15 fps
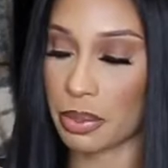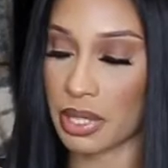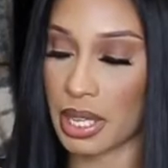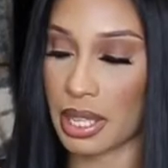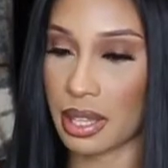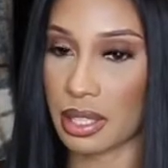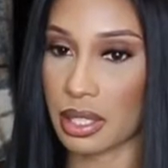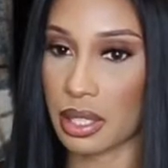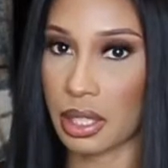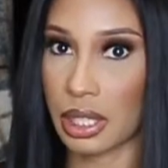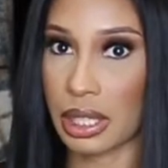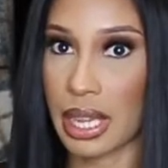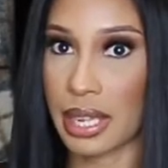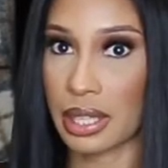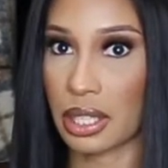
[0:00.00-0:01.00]
say this
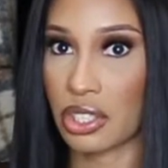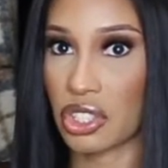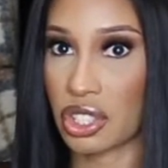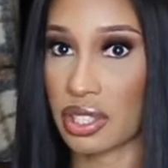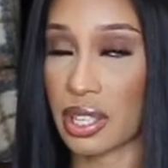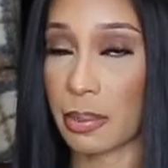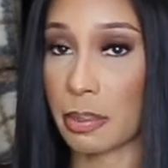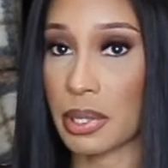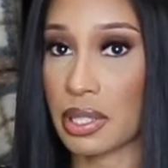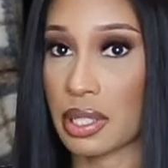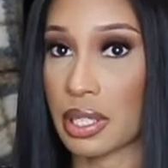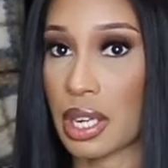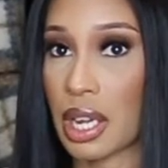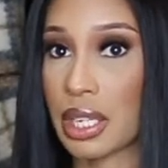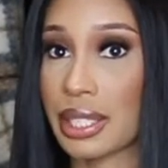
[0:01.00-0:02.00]
looked like the Giuseppe
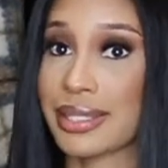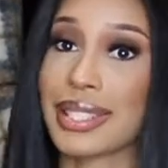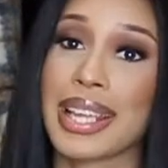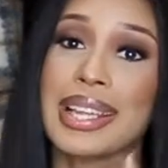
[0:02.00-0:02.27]
Zanotti's.